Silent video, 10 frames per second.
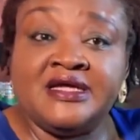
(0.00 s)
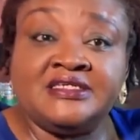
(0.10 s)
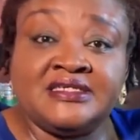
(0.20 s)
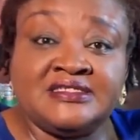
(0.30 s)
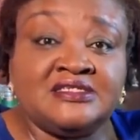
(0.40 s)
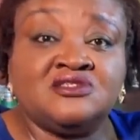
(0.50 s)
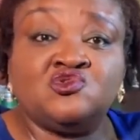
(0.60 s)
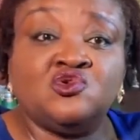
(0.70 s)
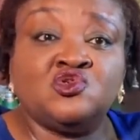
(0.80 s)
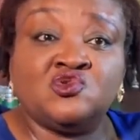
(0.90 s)
agencies
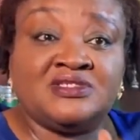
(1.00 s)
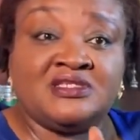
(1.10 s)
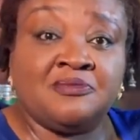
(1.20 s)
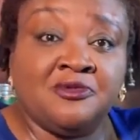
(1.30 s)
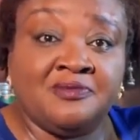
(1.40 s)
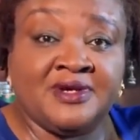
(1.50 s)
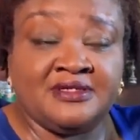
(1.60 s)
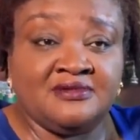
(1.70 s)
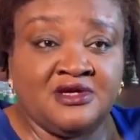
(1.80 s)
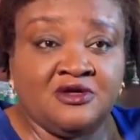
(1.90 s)
to also step up
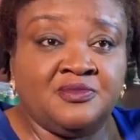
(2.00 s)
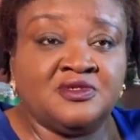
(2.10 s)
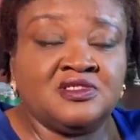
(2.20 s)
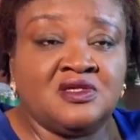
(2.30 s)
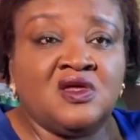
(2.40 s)
and help us.